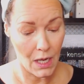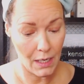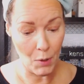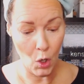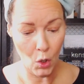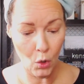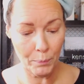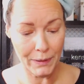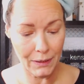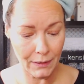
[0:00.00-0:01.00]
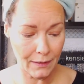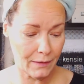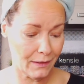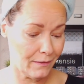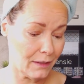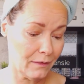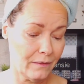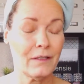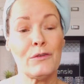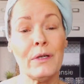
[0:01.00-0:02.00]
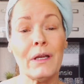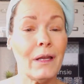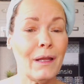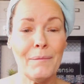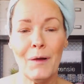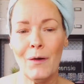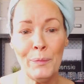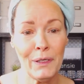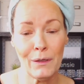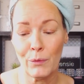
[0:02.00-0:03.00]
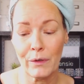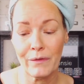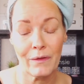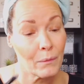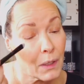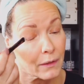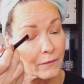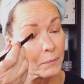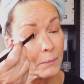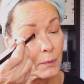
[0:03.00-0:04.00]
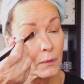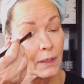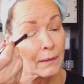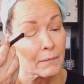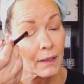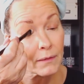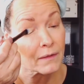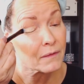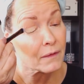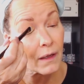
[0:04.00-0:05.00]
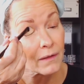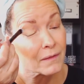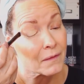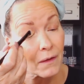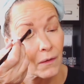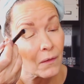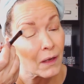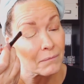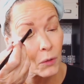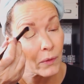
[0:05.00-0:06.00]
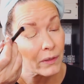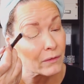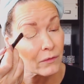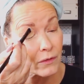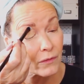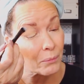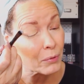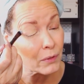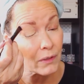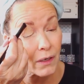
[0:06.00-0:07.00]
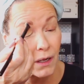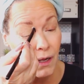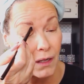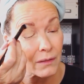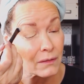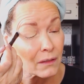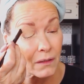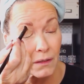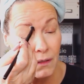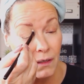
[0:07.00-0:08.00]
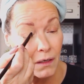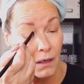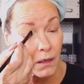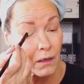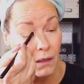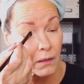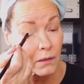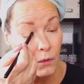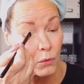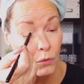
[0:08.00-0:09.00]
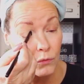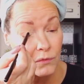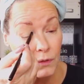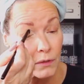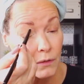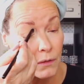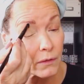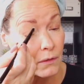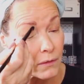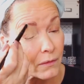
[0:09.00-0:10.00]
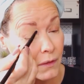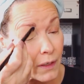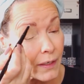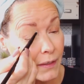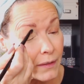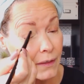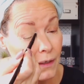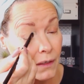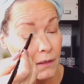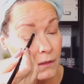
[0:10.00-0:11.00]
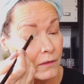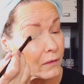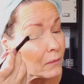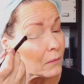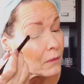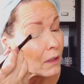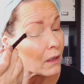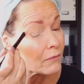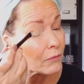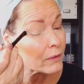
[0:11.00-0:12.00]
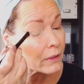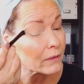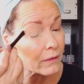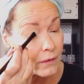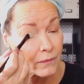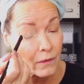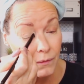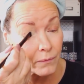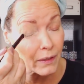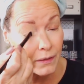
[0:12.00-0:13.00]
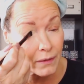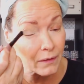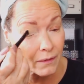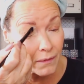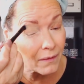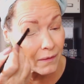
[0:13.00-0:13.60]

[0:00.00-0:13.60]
I'm hoping that this does the trick, and I'm hoping it works as well as people claim that this does. So I'm going to just put it on all over. I do love what it does already.